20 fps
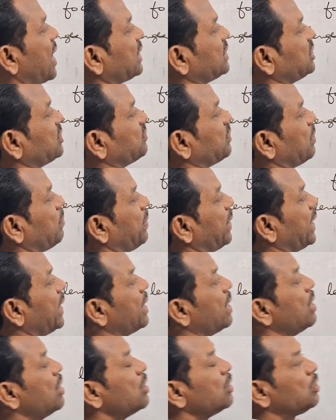axis will
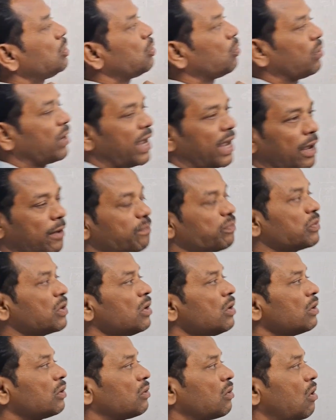be 2a.
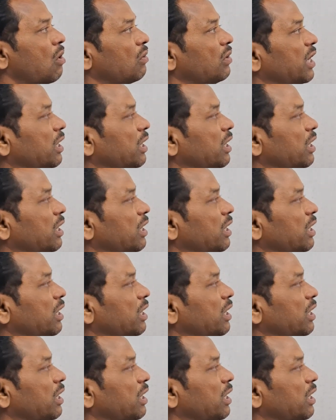Now